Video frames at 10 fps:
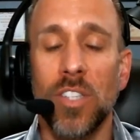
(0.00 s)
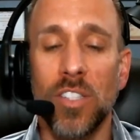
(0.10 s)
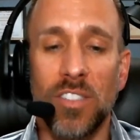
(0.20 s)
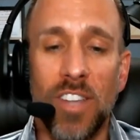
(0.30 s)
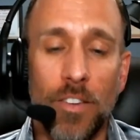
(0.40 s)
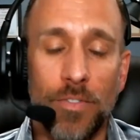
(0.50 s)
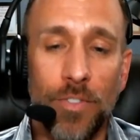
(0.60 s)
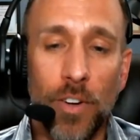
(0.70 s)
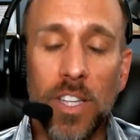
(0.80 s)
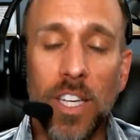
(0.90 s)
to stay
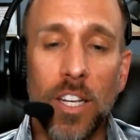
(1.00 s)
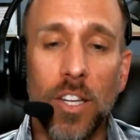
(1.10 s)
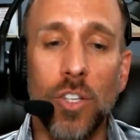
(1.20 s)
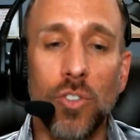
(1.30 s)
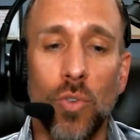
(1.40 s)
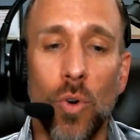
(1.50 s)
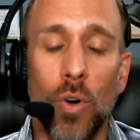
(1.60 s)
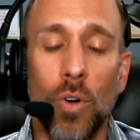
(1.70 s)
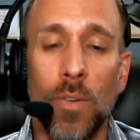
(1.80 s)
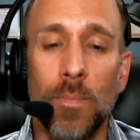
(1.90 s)
fully in
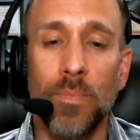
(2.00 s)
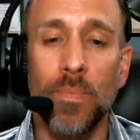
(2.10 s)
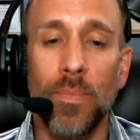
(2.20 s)
control